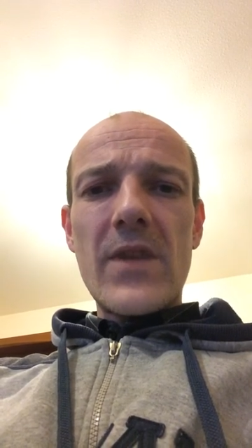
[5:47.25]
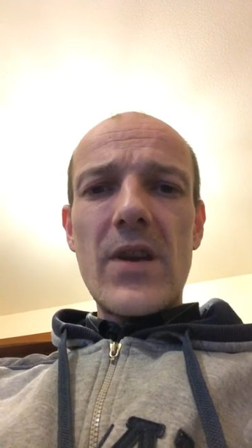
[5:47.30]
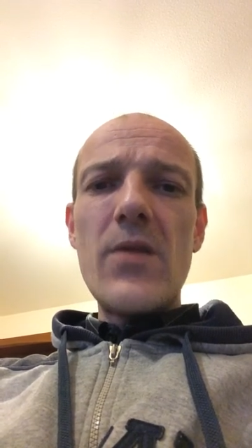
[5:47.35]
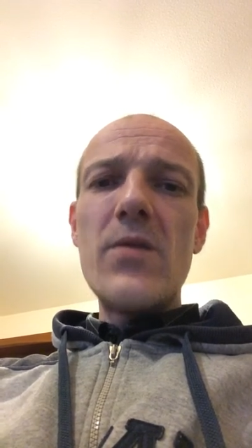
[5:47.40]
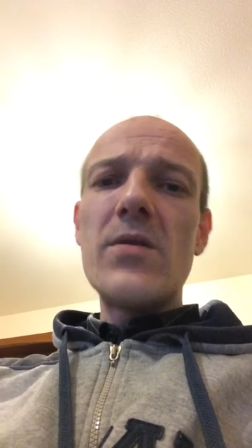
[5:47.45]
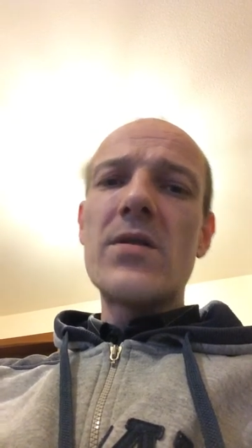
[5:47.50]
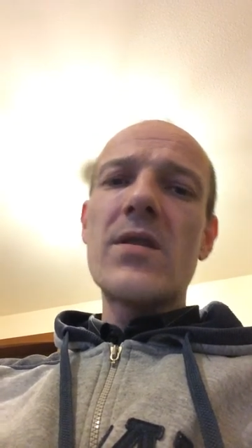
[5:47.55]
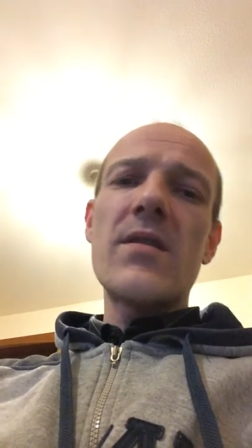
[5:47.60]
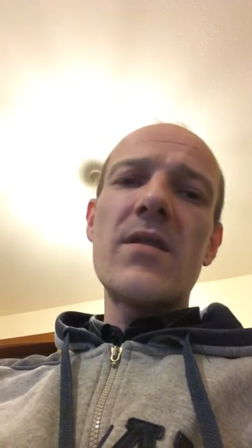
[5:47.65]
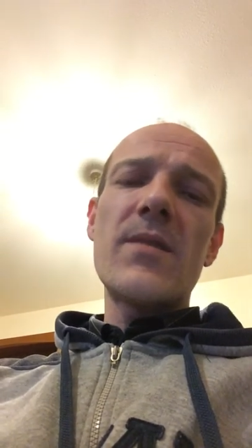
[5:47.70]

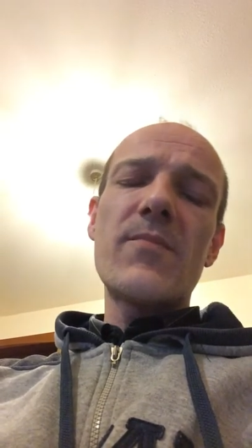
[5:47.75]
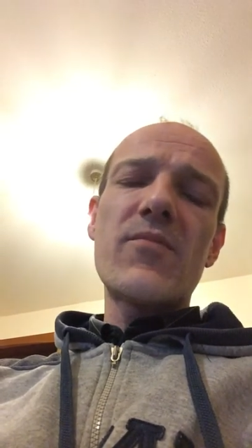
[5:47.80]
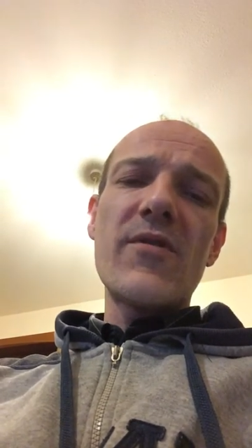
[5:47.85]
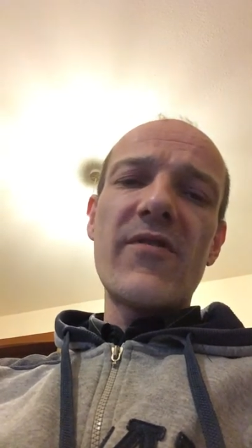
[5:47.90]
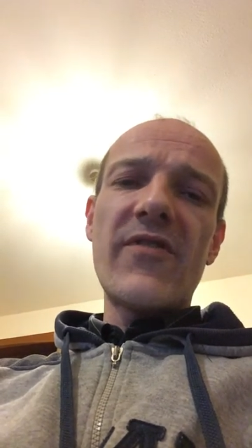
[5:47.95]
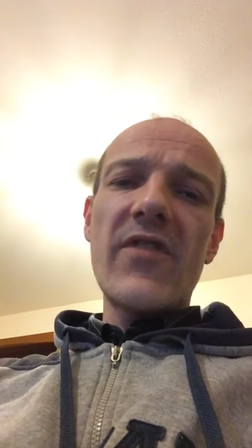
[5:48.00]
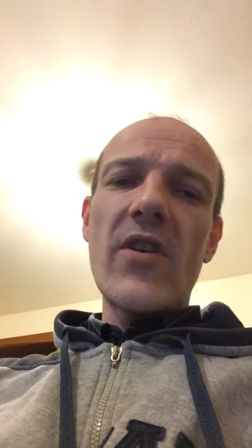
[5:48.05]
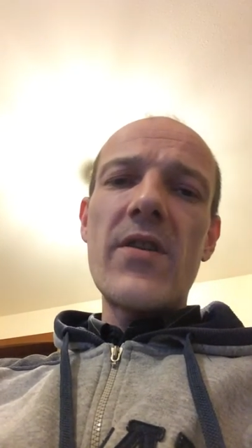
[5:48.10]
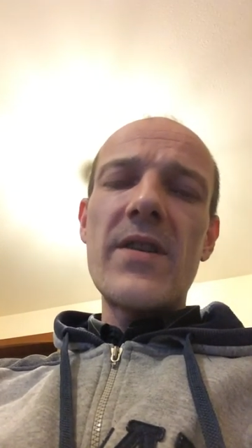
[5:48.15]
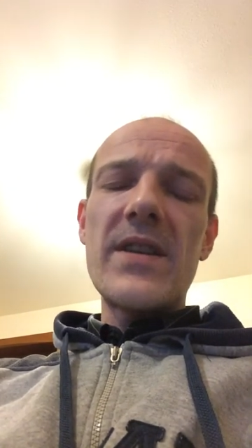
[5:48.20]
Who's going to
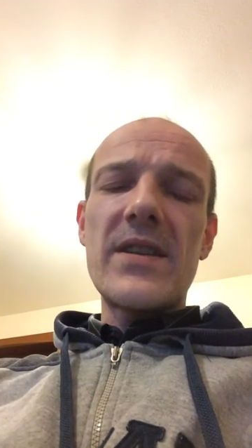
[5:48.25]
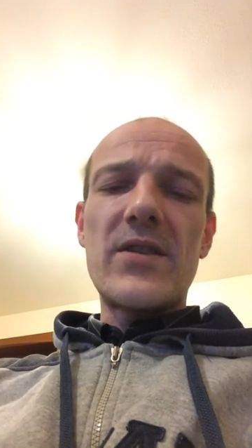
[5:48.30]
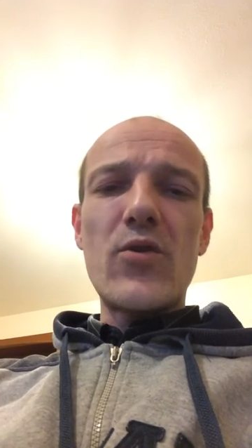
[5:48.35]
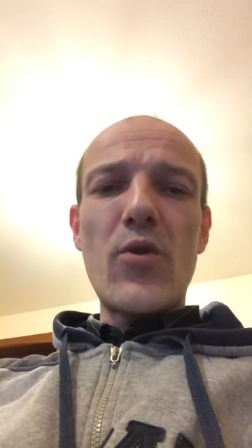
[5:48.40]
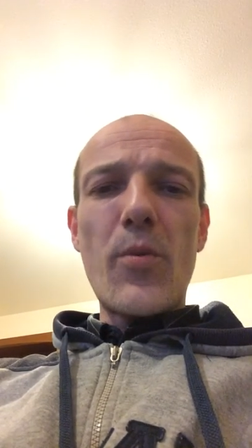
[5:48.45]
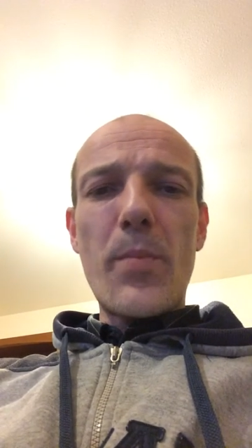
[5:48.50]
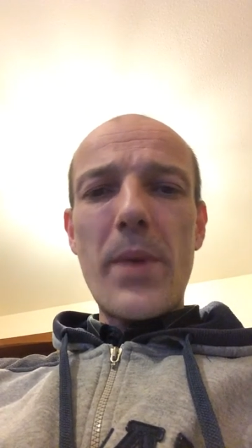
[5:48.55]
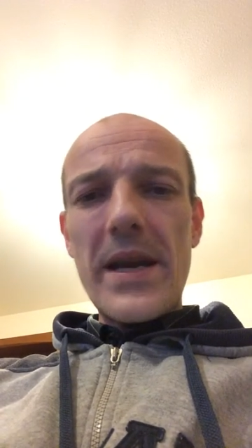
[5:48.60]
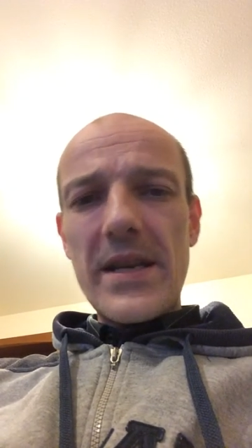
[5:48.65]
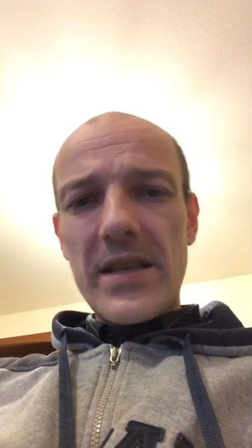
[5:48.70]
provide
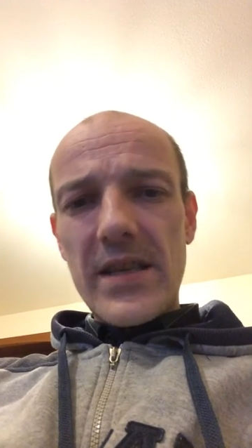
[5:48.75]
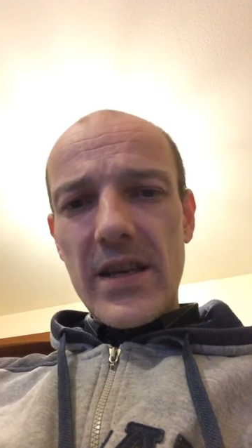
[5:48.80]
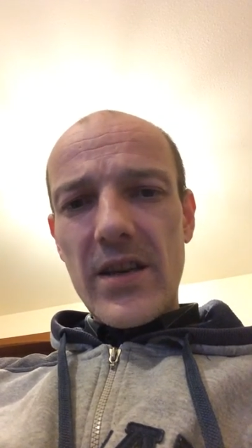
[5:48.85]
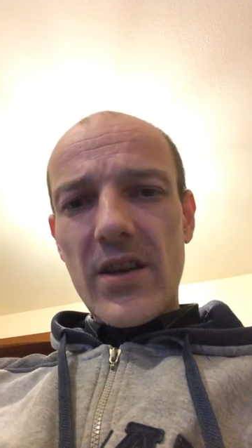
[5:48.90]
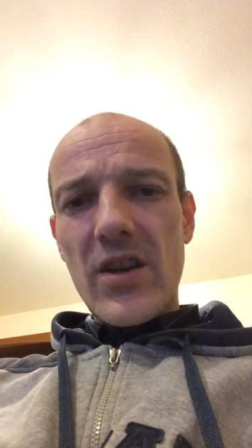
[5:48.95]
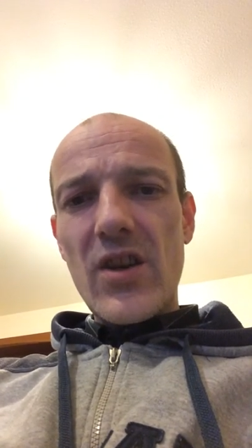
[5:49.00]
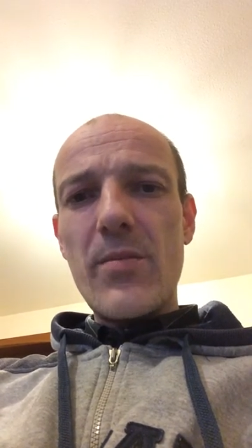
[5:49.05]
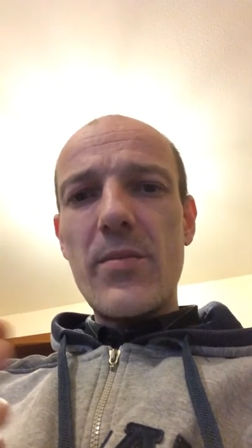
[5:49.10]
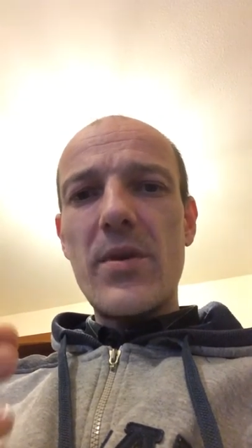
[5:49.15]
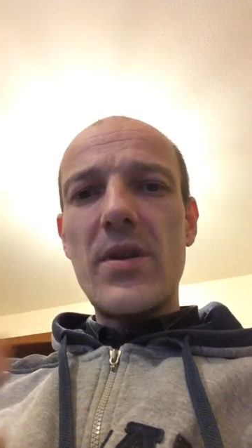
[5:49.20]
your basic
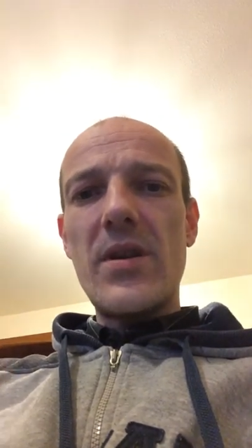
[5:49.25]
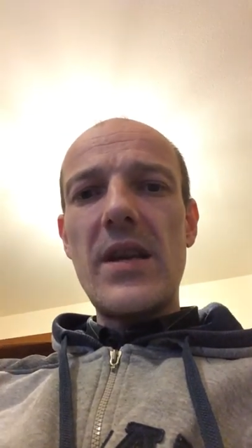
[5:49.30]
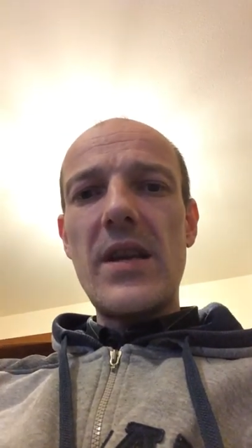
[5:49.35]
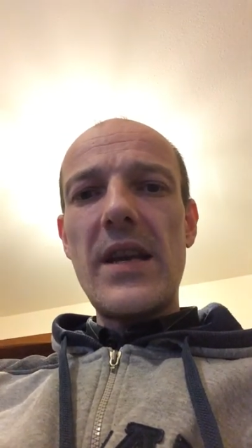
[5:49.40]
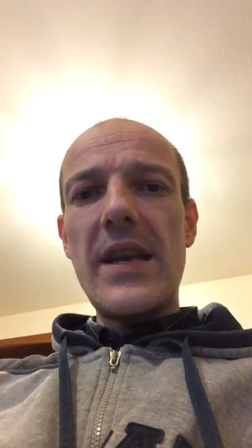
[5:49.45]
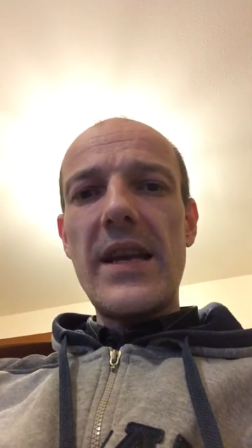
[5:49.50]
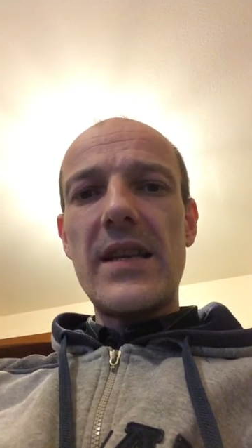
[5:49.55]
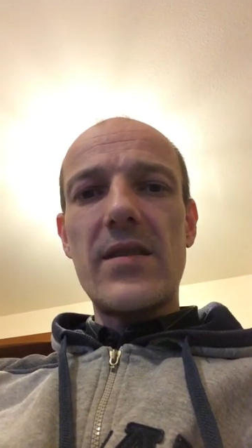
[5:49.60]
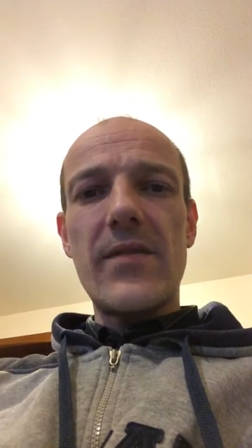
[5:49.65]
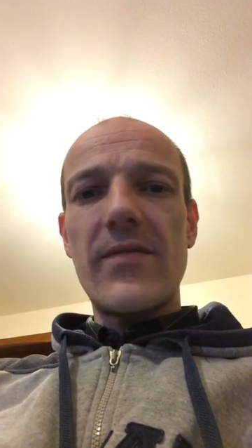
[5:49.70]
human
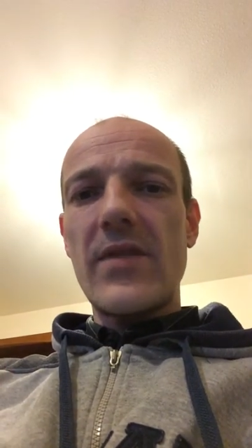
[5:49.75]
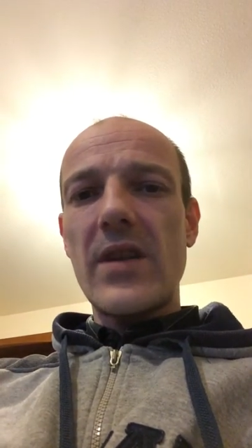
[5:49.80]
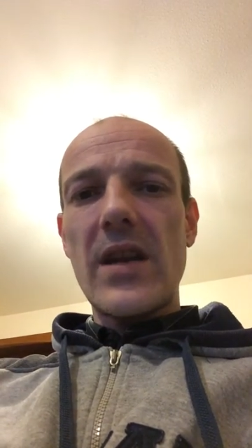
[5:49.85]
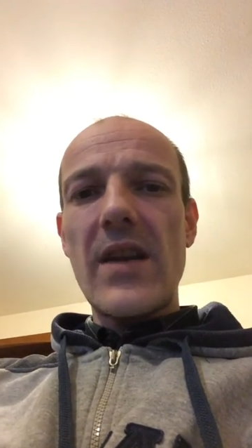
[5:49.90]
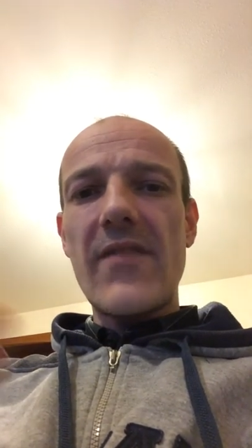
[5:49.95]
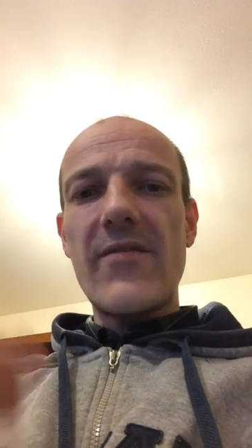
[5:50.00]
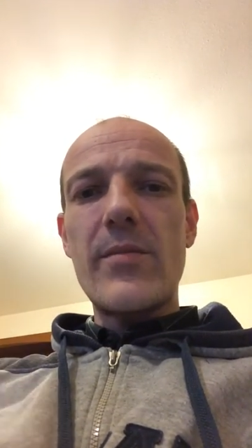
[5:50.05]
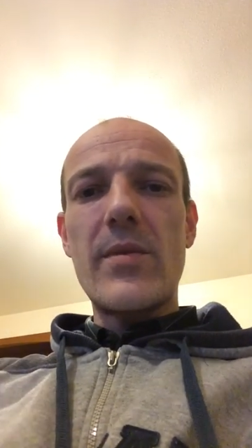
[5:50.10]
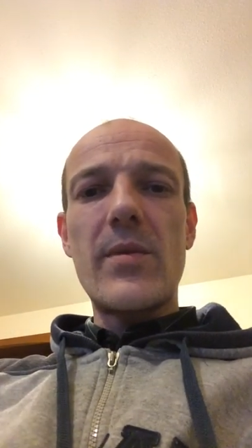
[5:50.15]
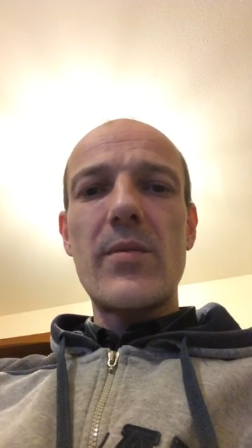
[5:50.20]
needs if the
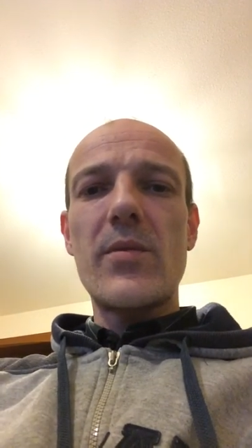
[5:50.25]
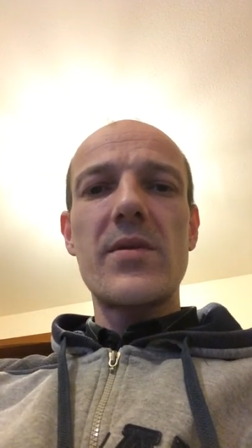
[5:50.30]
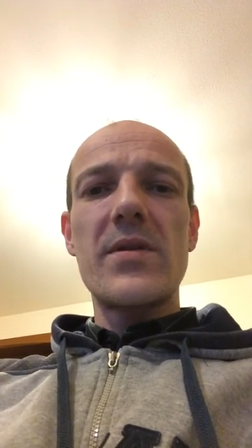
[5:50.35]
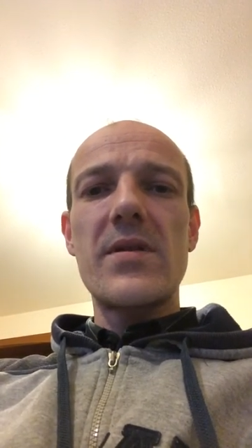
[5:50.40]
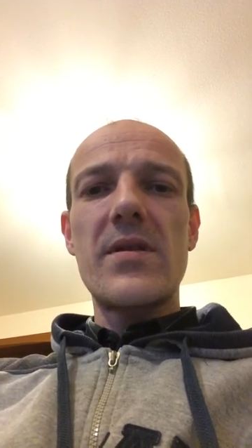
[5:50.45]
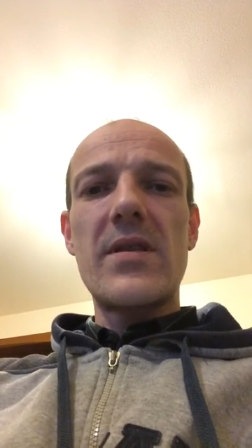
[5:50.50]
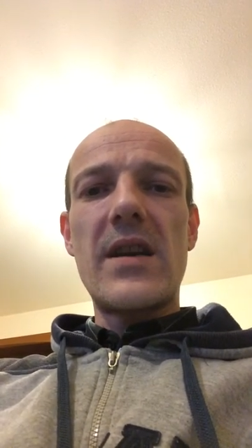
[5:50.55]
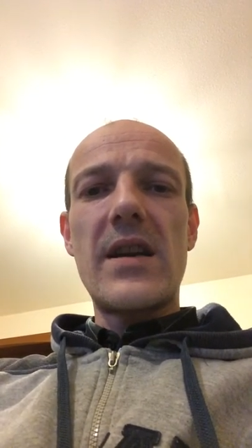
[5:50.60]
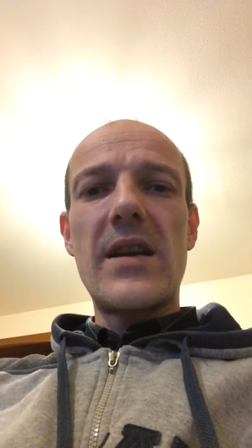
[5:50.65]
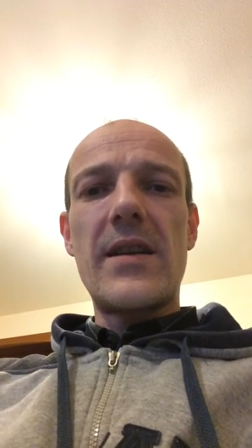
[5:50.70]
government
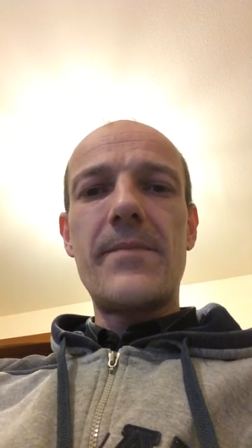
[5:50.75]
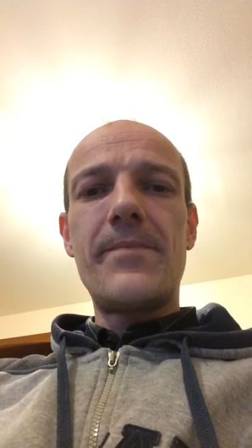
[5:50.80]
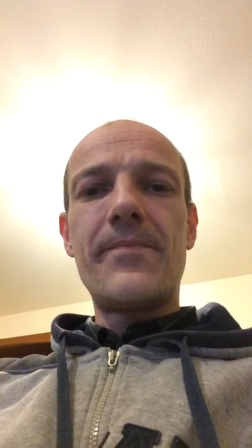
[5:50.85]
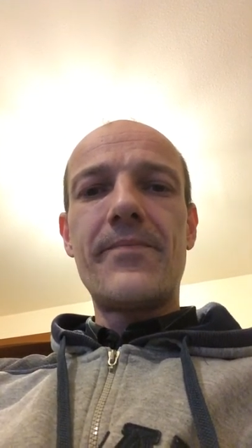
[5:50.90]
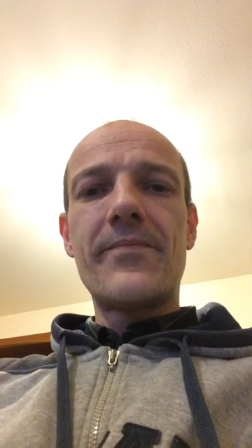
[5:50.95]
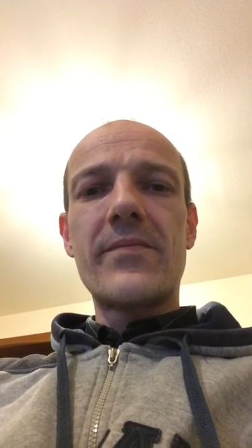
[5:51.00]
wasn't there?